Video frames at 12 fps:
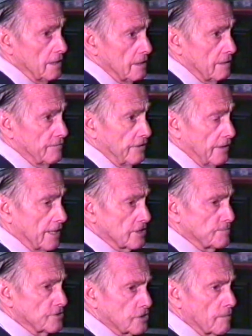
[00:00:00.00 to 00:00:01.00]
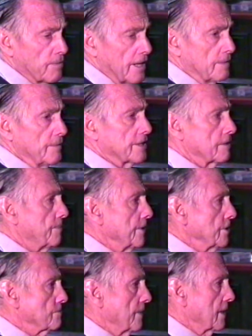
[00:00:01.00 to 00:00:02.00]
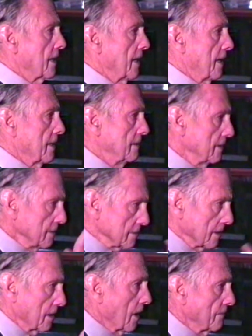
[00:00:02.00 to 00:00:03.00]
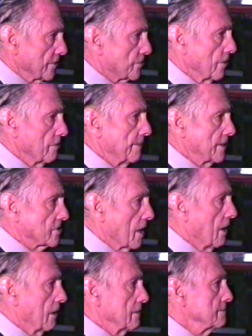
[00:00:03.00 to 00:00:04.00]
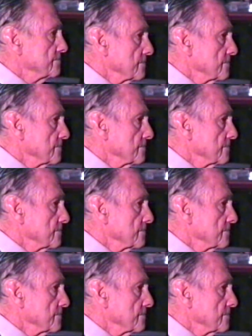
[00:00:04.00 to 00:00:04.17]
If your husbands complain about the peas being hard, they're over 12 months old.